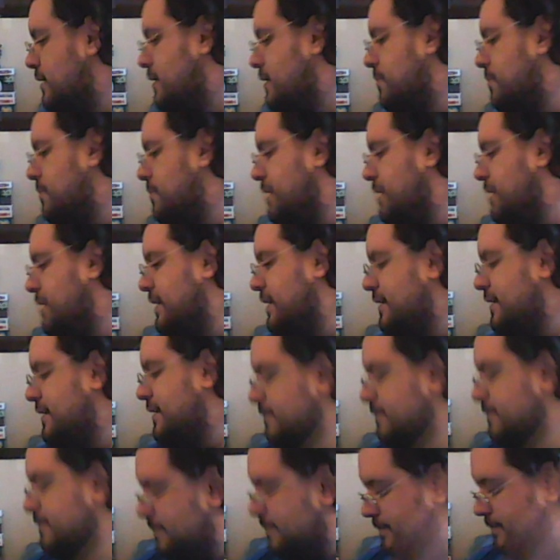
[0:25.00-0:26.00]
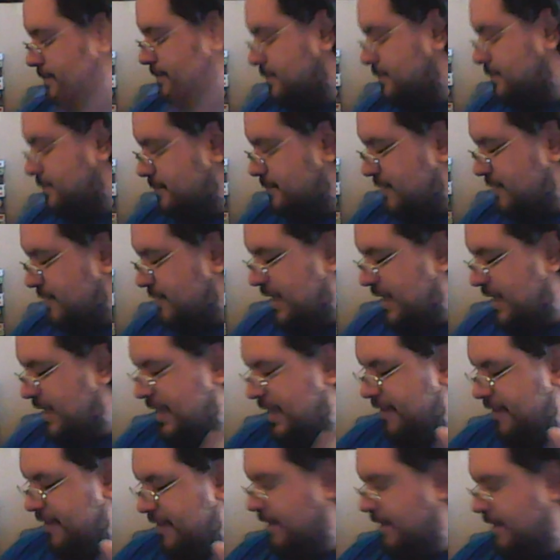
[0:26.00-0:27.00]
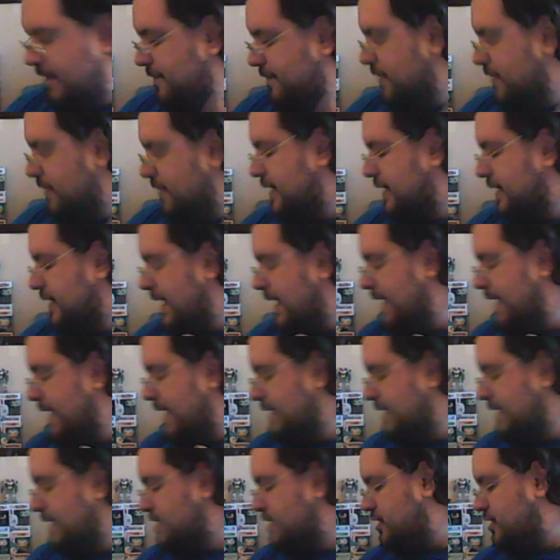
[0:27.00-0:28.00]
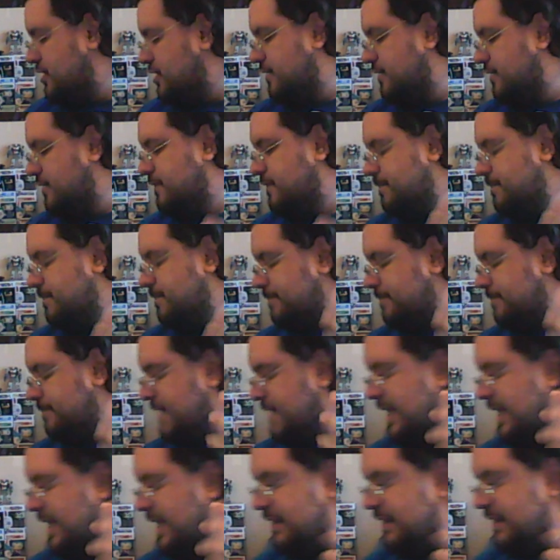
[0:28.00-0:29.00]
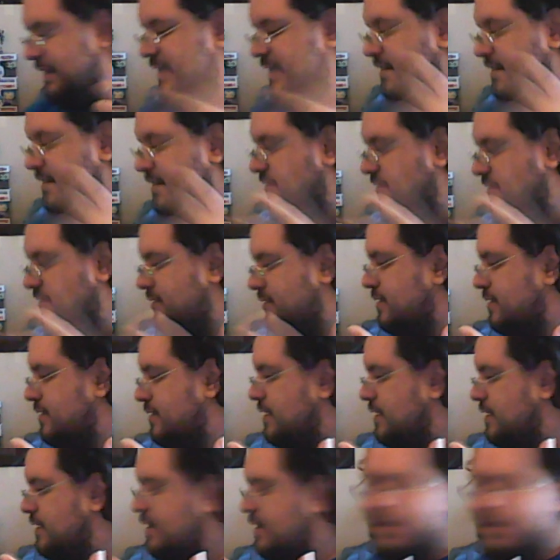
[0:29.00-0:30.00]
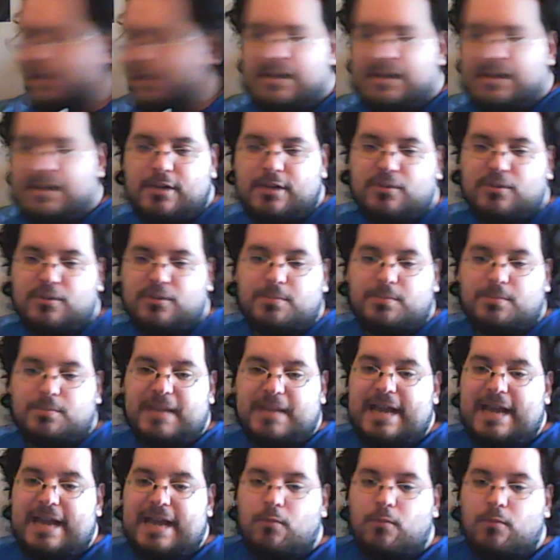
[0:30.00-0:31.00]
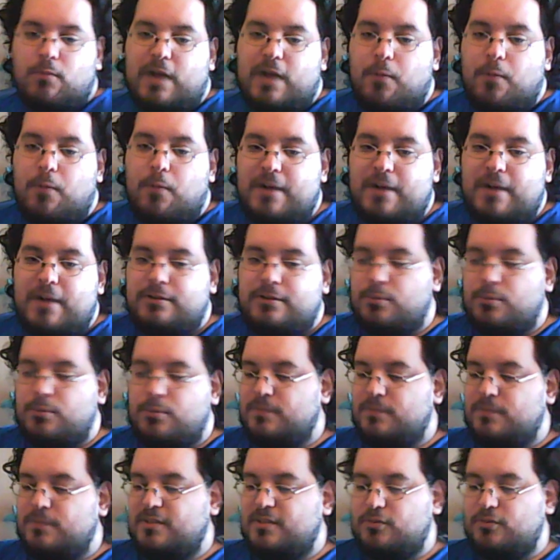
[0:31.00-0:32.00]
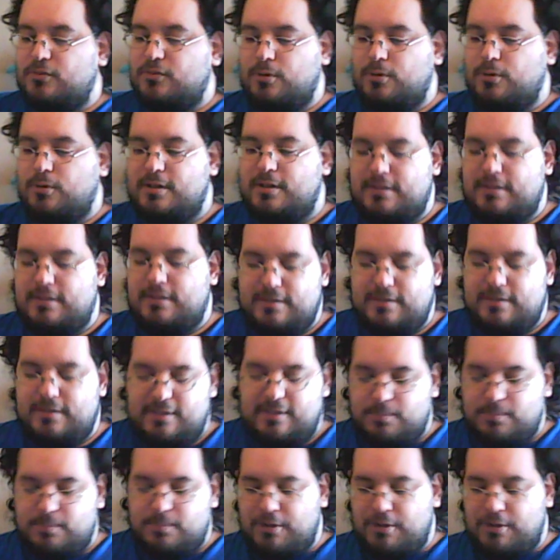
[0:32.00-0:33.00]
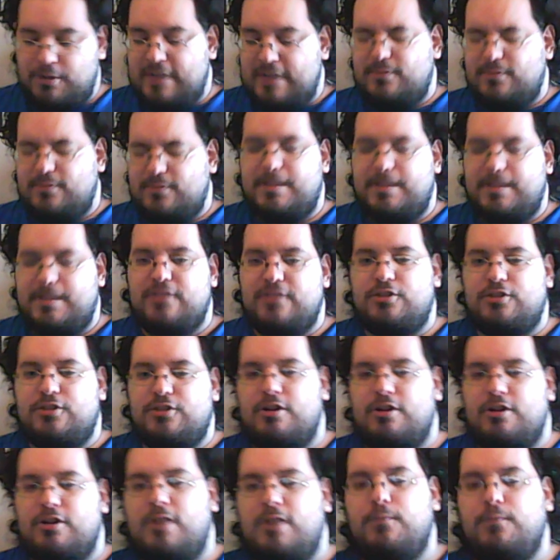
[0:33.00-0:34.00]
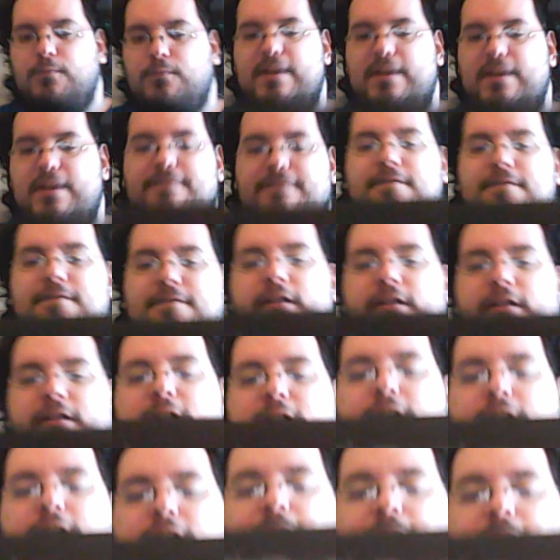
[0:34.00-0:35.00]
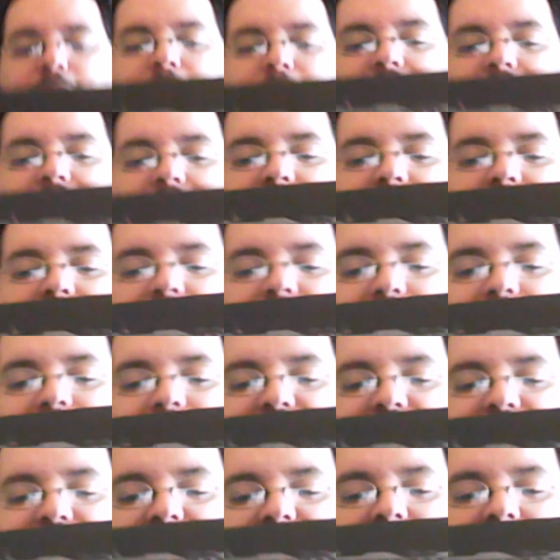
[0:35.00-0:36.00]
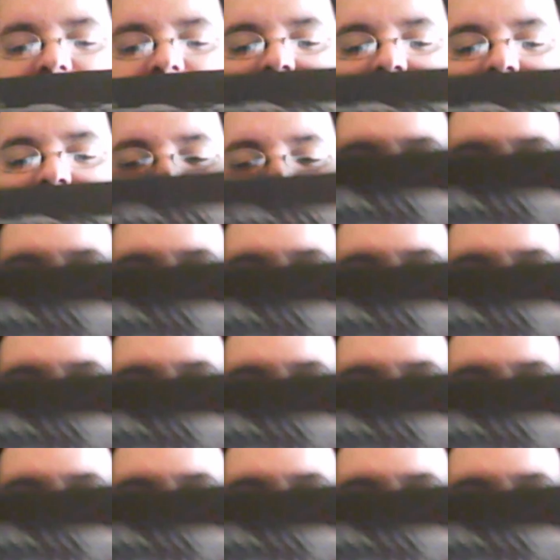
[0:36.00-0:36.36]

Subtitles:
but I felt that I should have at least explain what I went through with these products. I'm gonna start off with the Devastator.